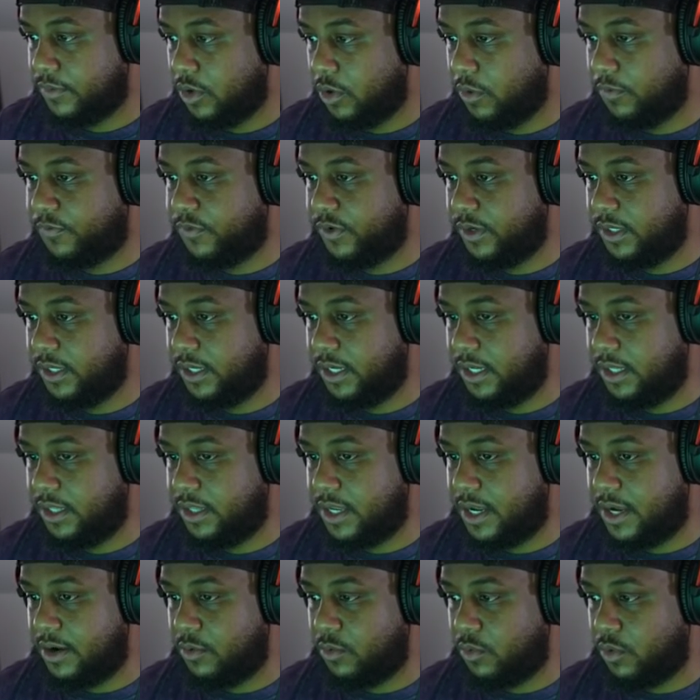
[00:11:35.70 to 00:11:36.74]
Hopefully
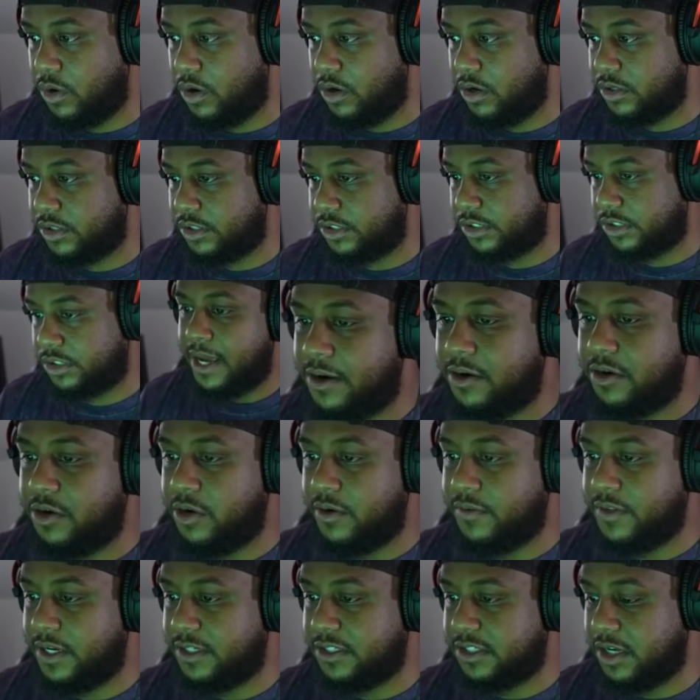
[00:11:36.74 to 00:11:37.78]
that works. I don't
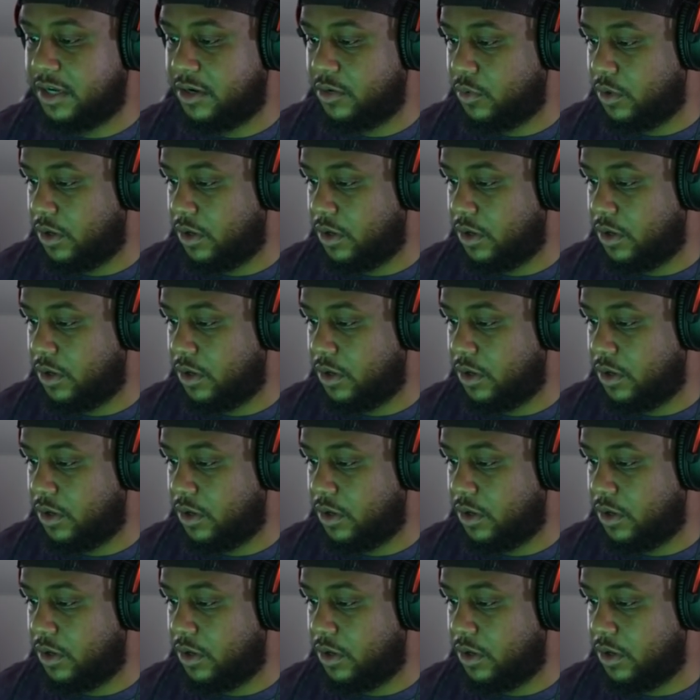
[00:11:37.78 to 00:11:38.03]
know if that's gonna